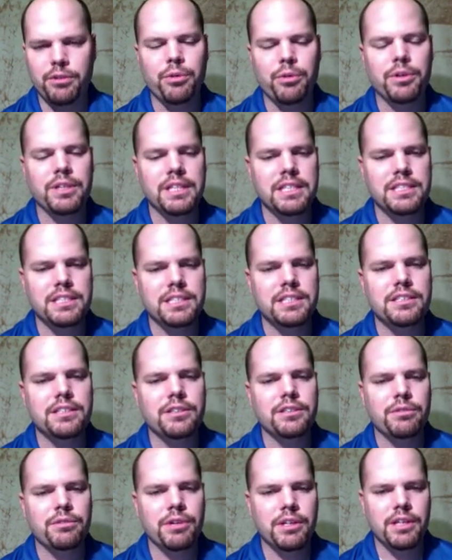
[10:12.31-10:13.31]
or at least it's a
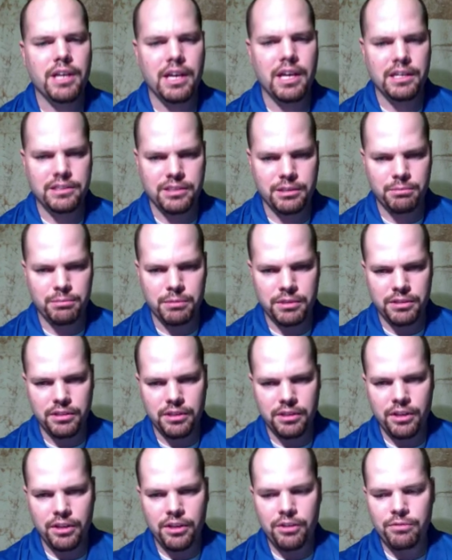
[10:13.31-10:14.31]
great estimate
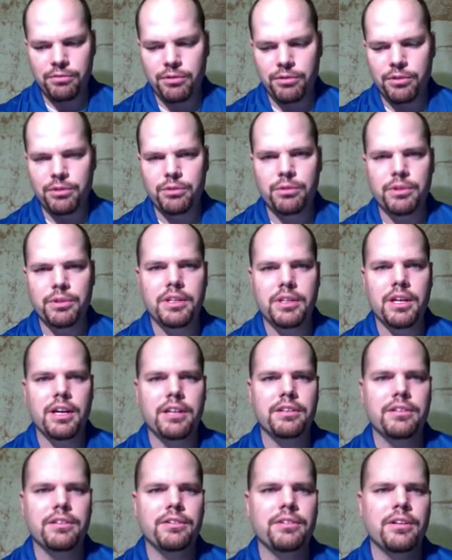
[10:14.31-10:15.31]
for doing
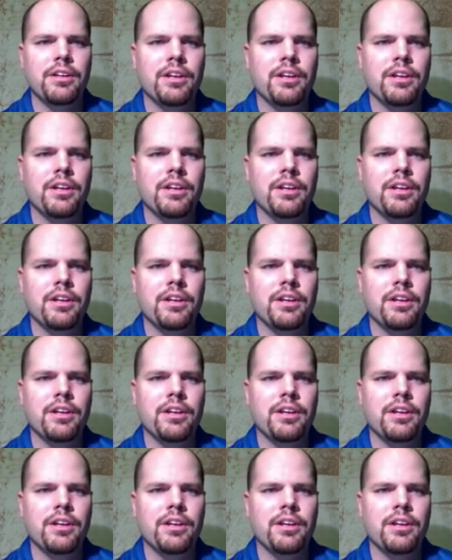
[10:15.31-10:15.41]
that.